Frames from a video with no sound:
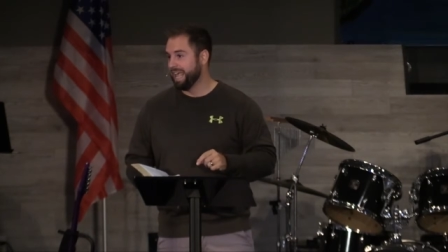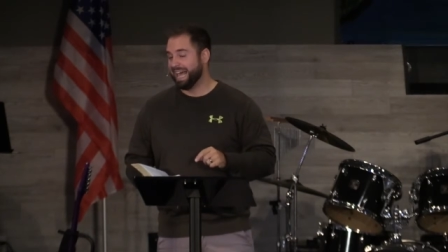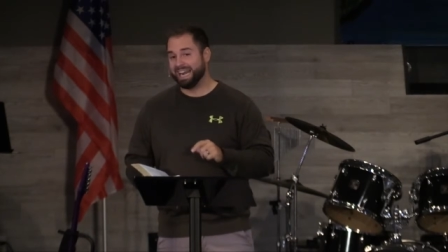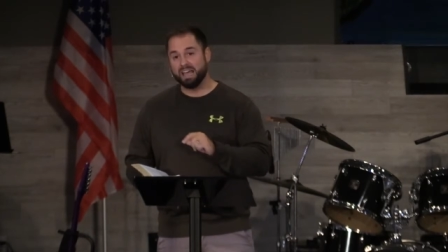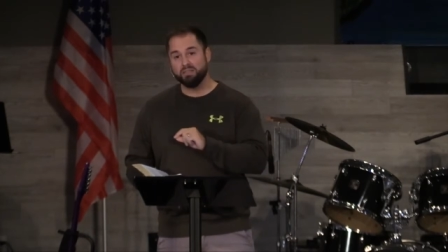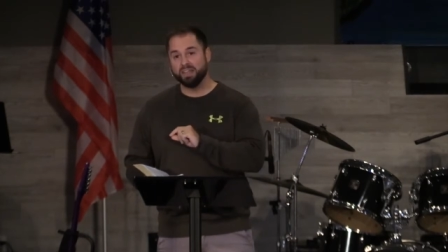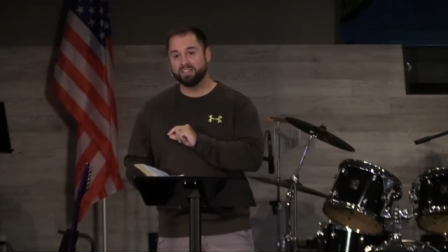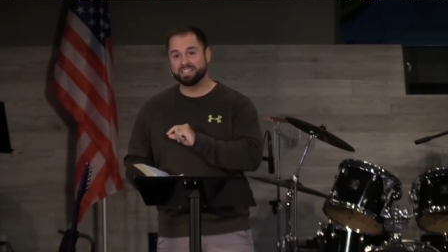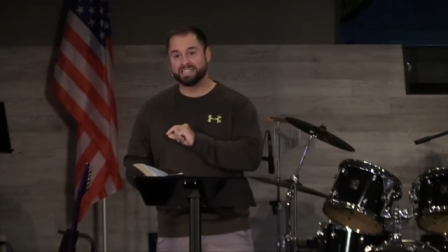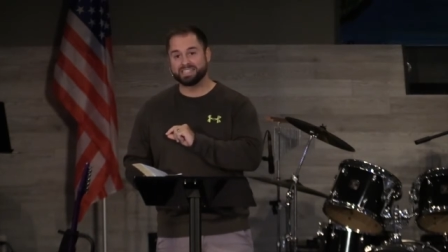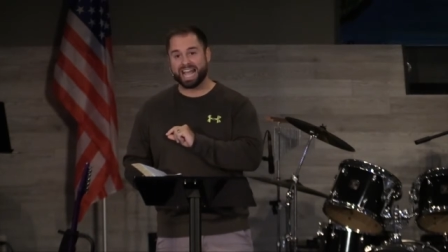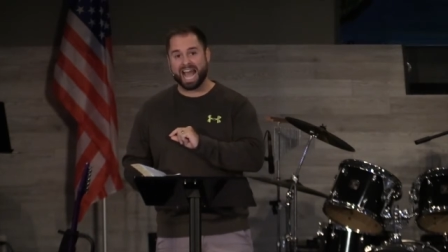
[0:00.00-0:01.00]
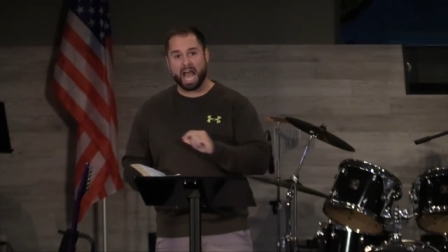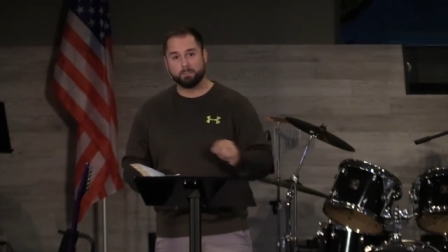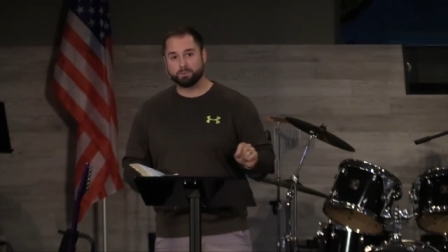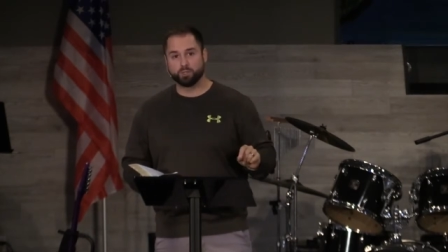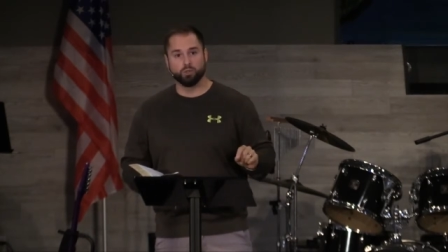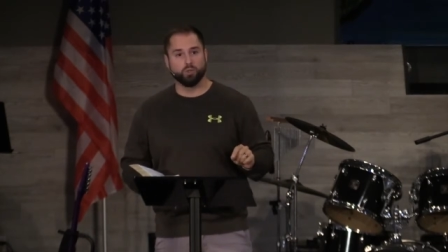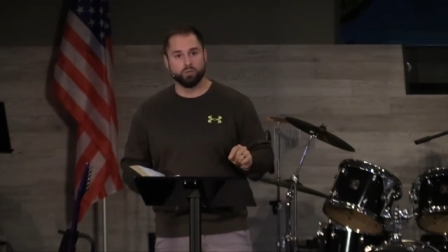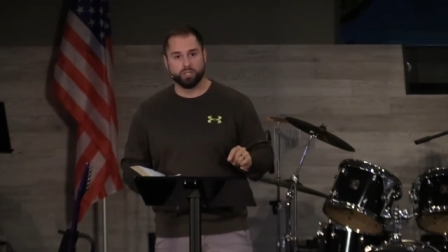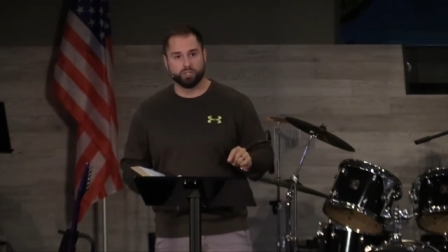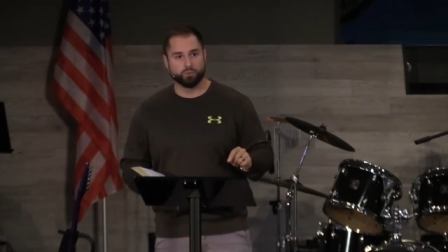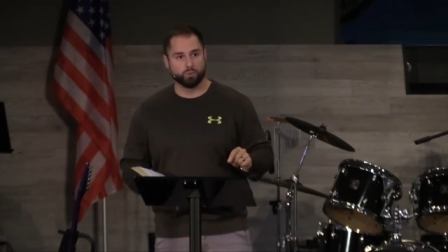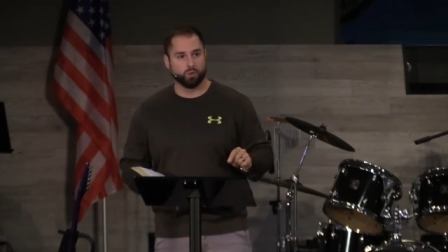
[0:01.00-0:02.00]
And I think this is
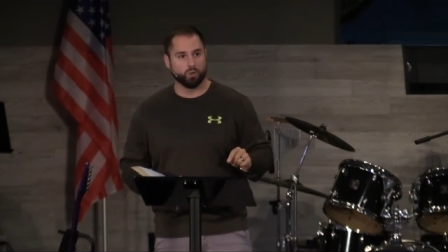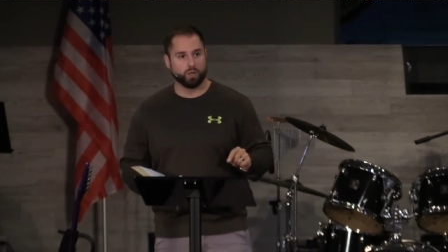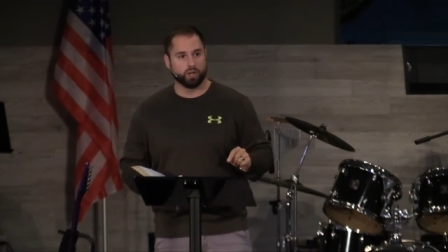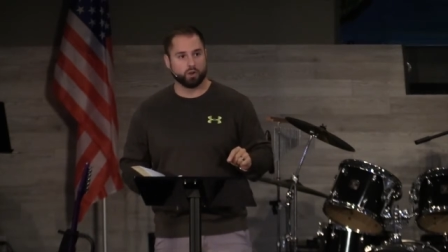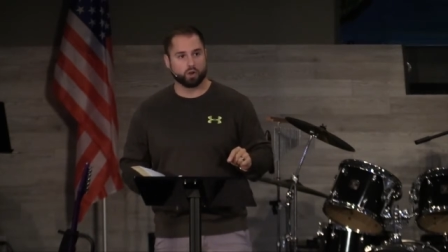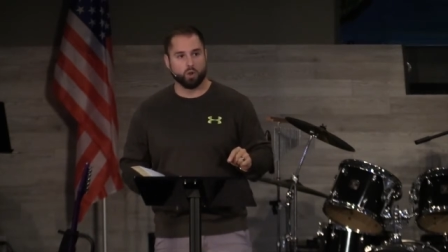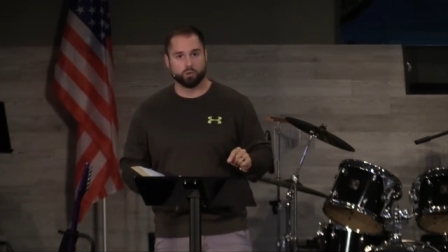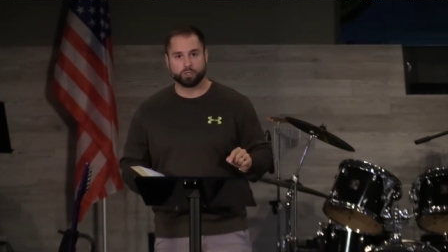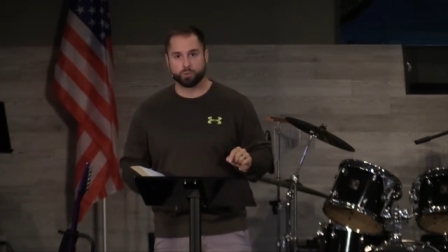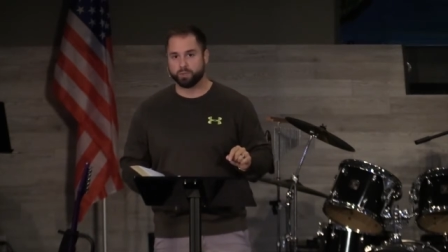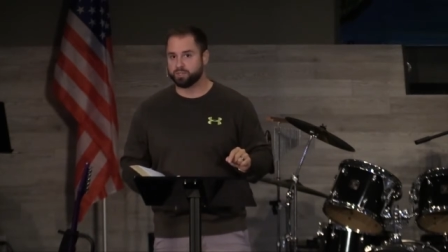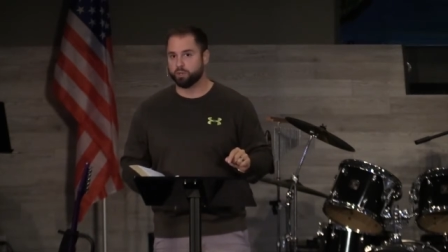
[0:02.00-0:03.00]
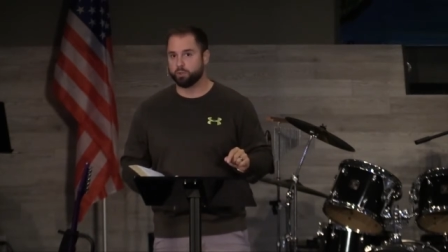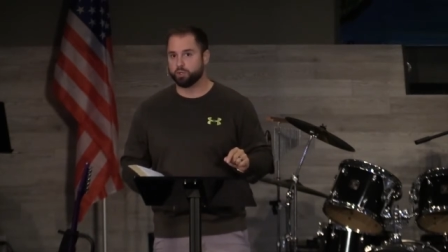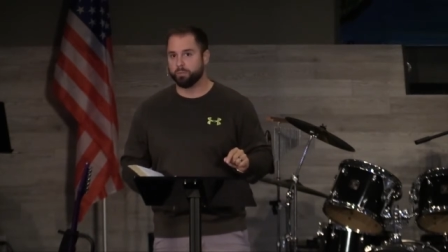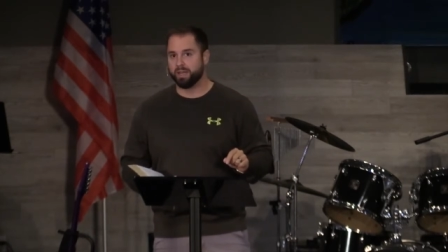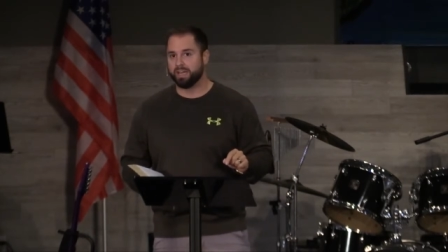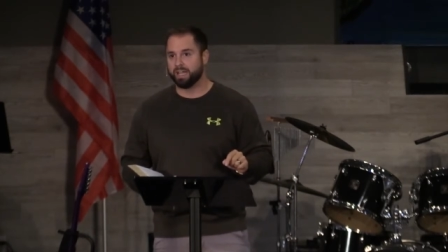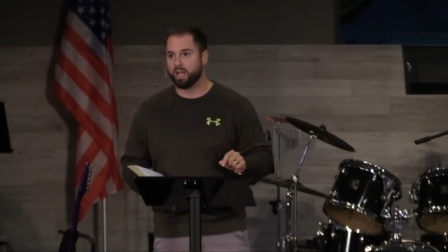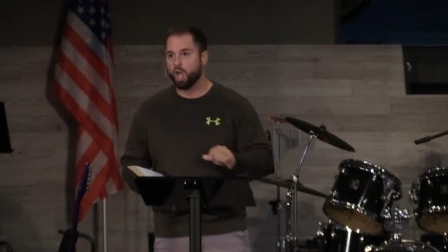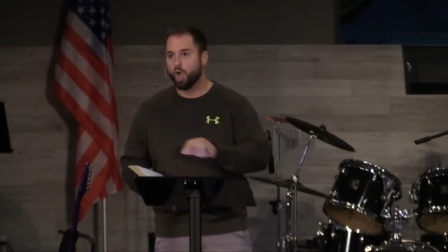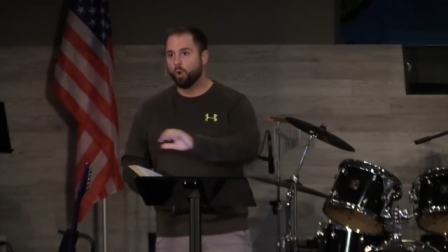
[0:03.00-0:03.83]
absolutely true in our culture with social media.